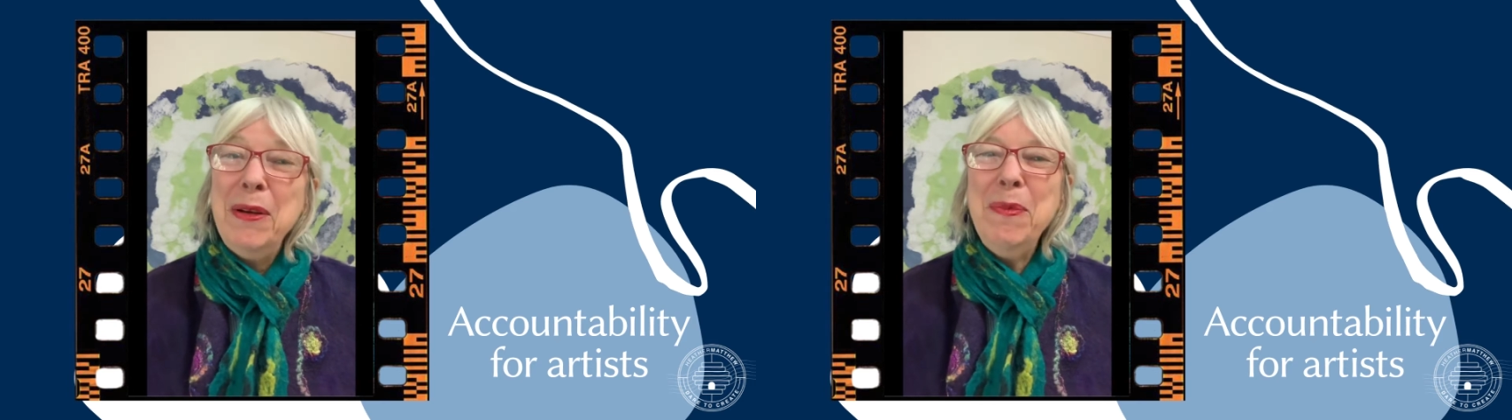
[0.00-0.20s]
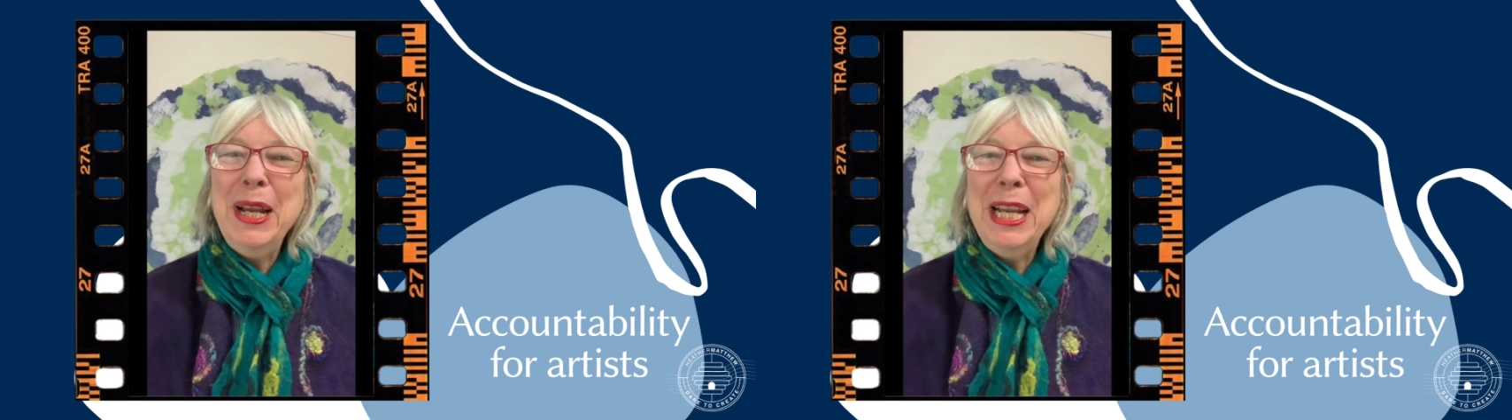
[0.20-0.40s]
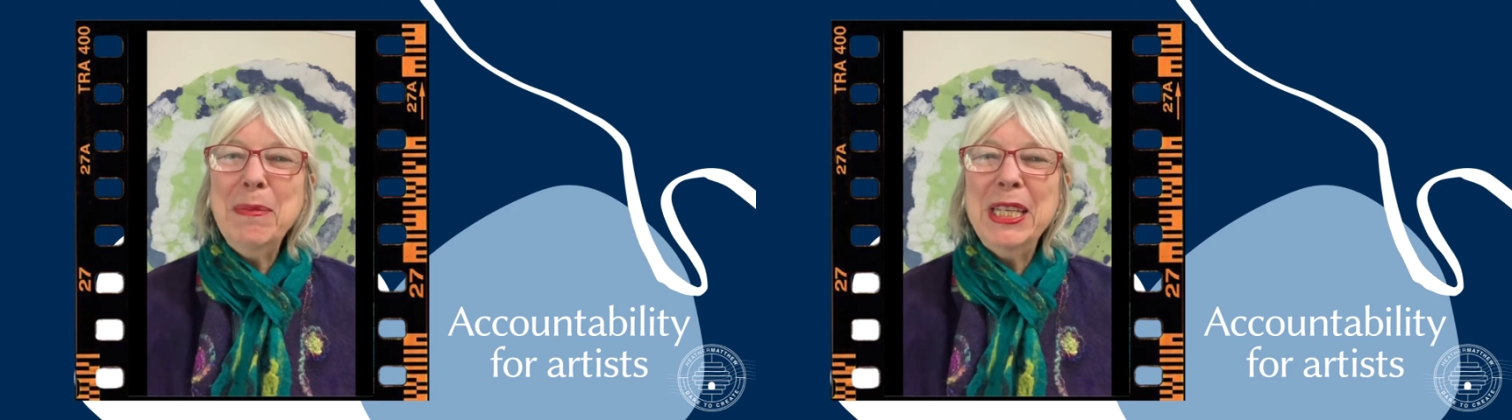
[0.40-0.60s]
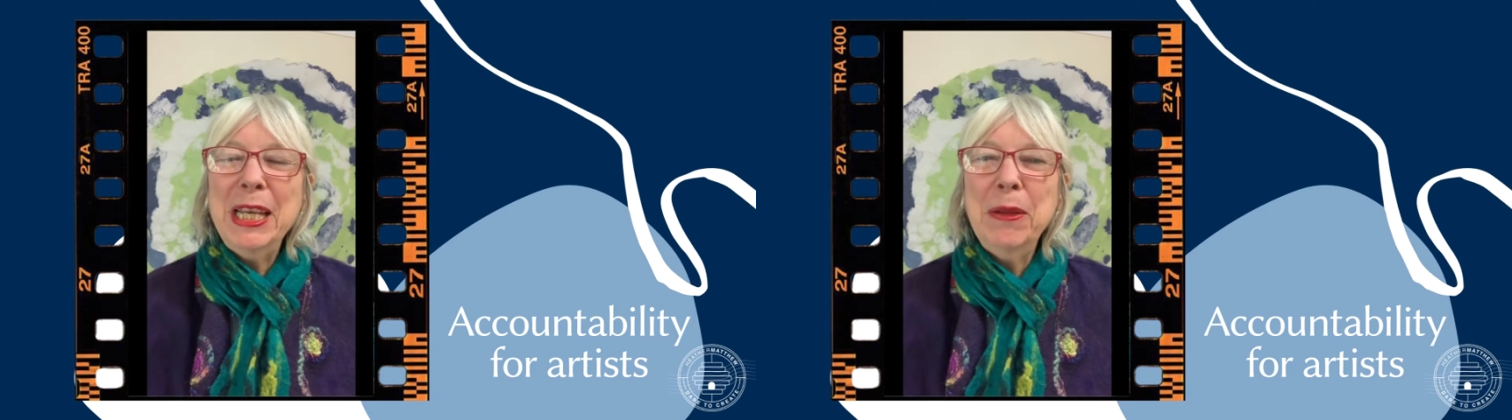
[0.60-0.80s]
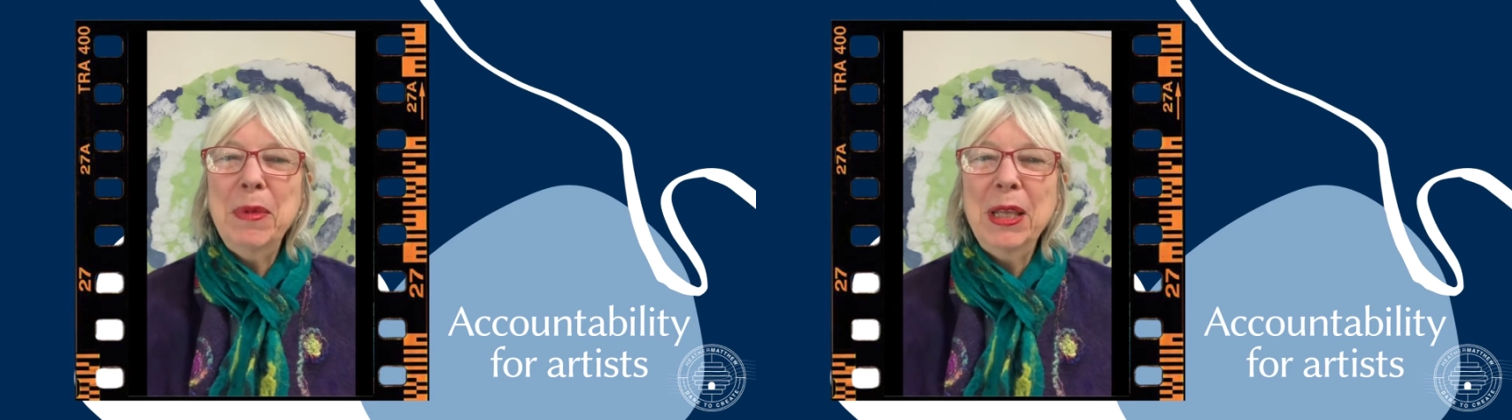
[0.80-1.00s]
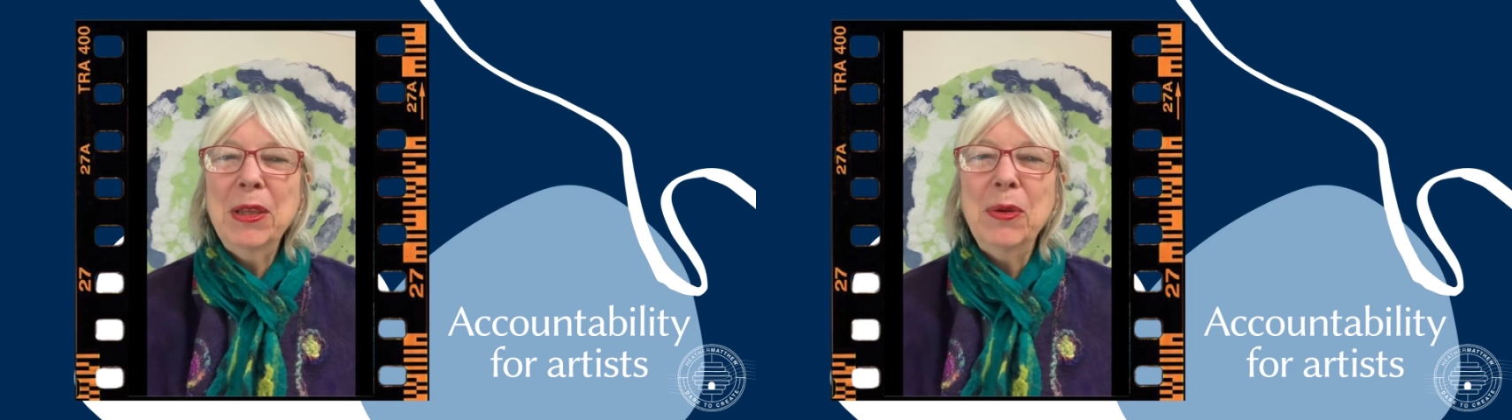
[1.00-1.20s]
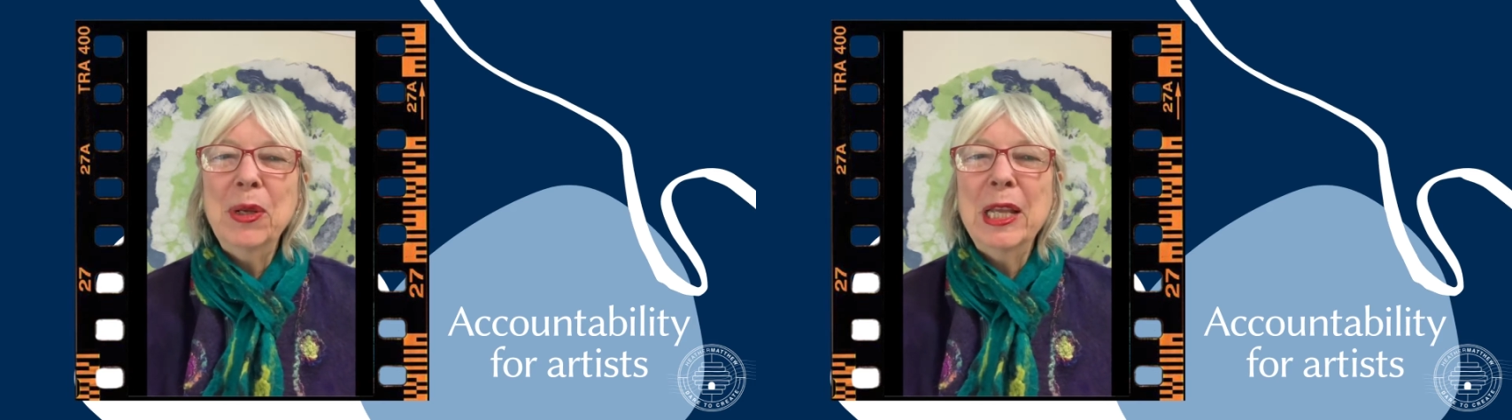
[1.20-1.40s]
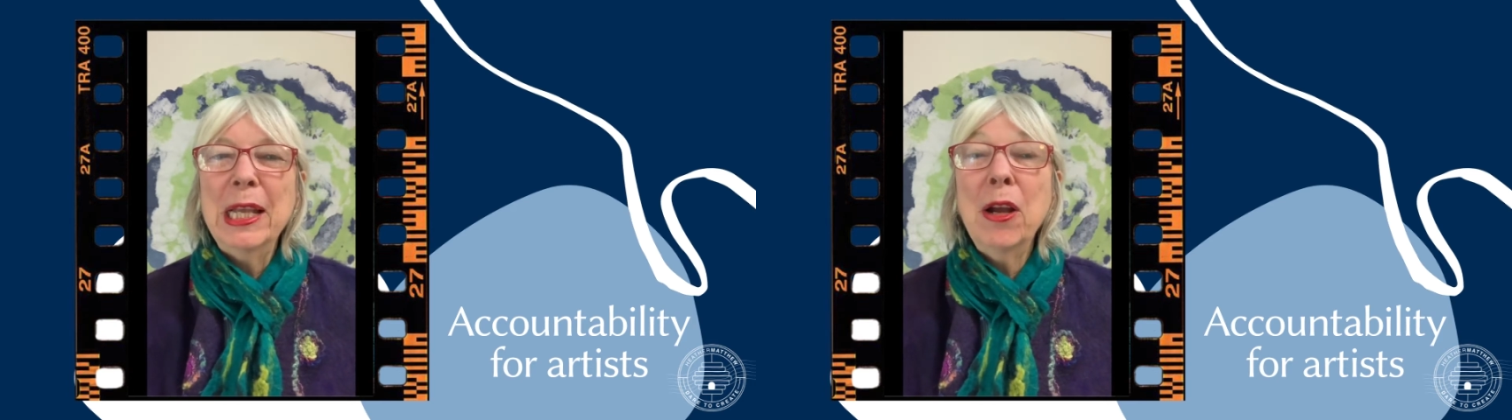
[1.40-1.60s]
My name's Heather
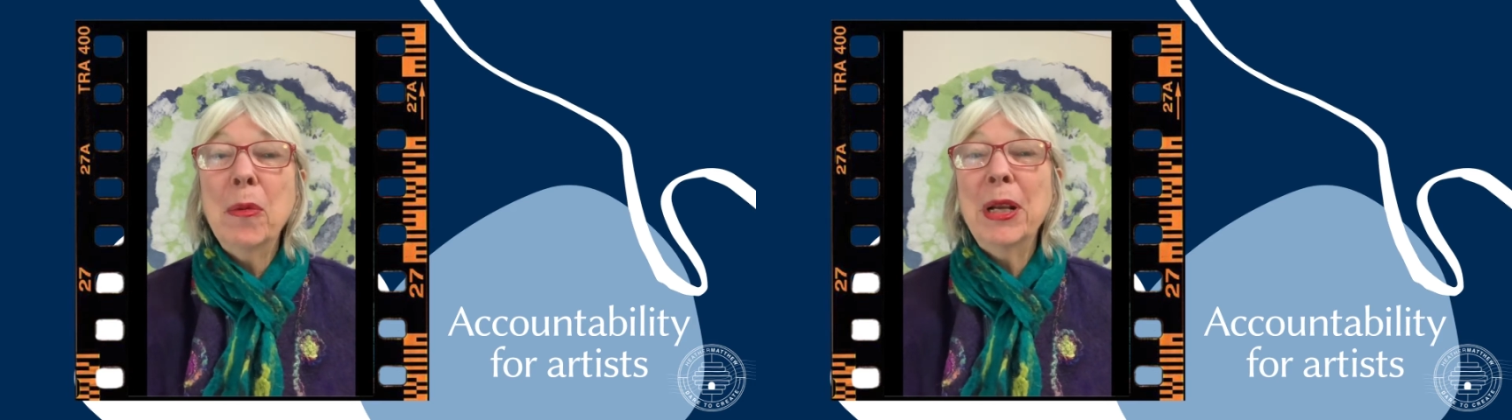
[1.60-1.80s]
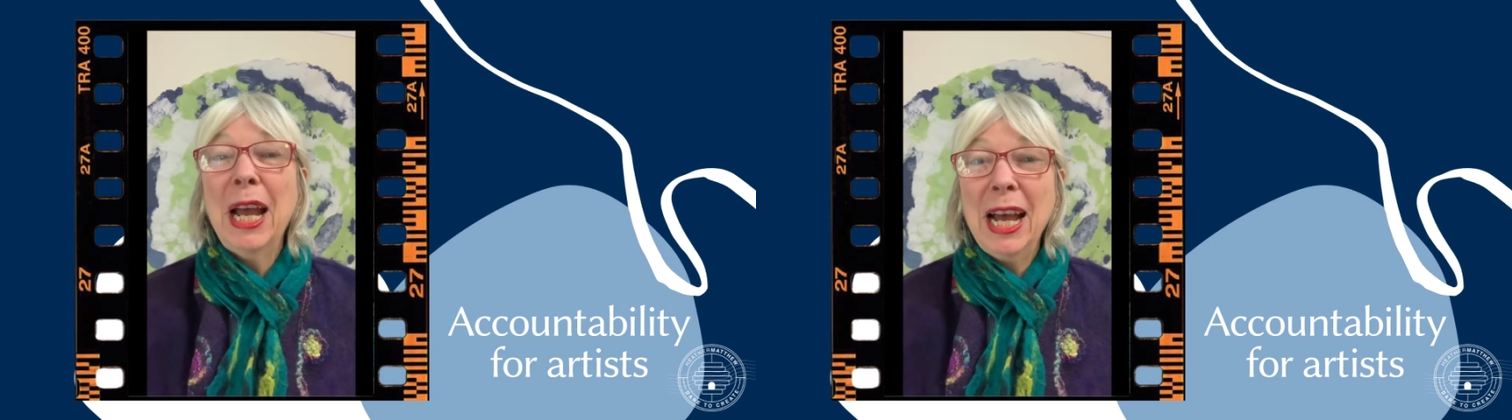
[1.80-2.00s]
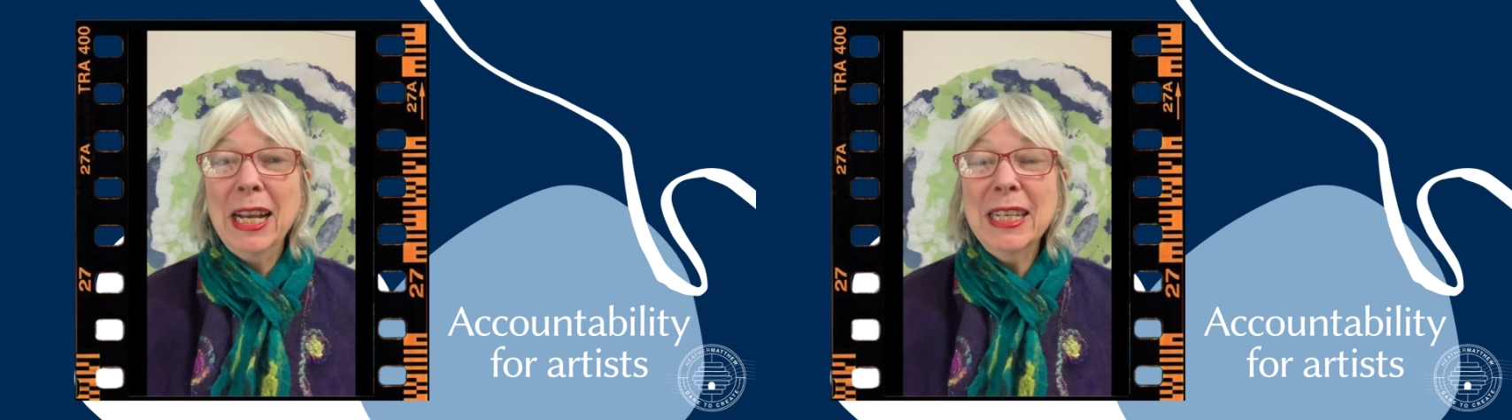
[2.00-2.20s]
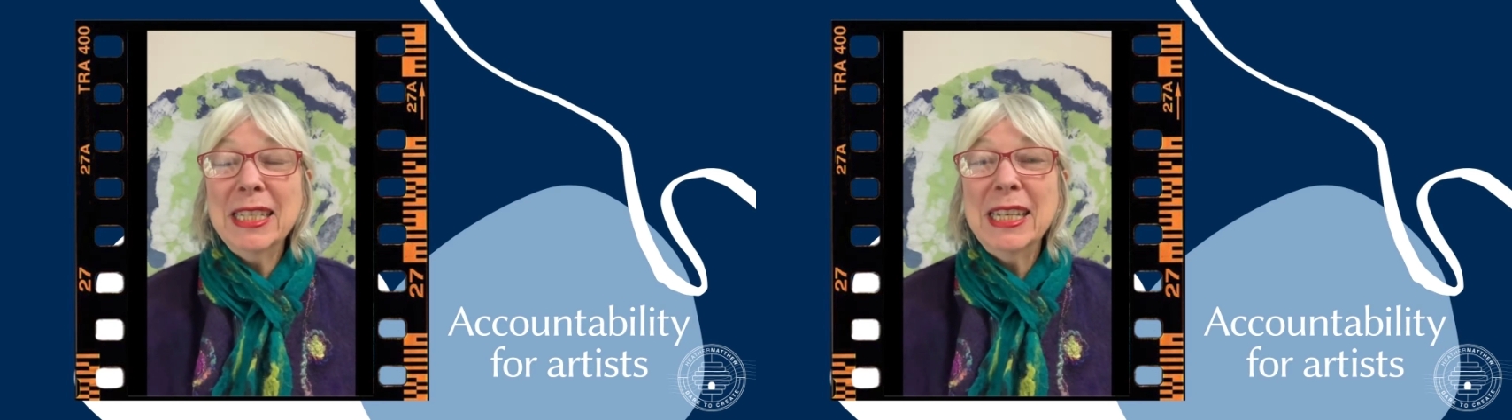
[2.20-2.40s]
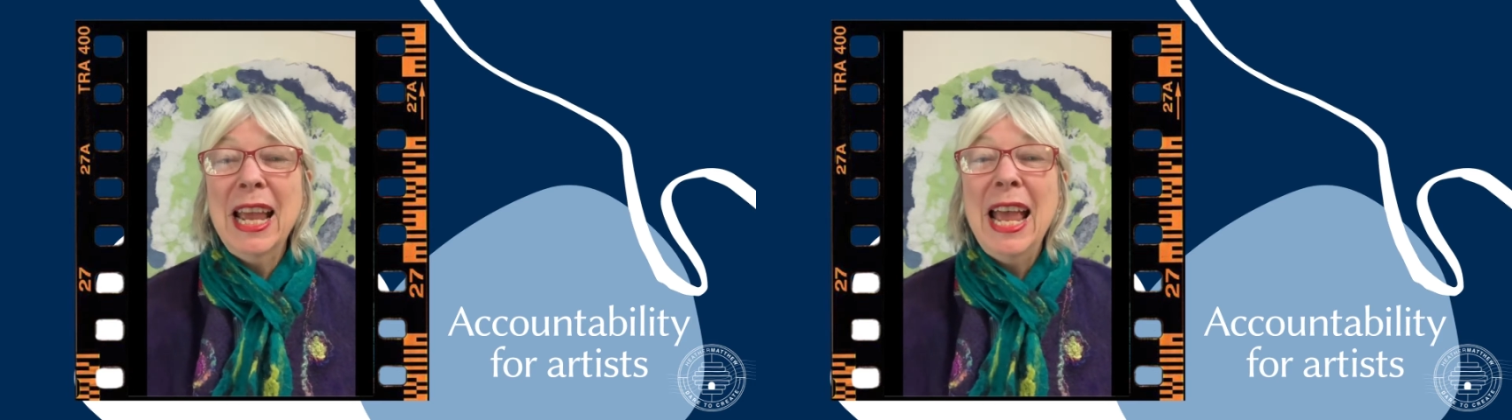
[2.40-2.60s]
Matthew, and I'm an artist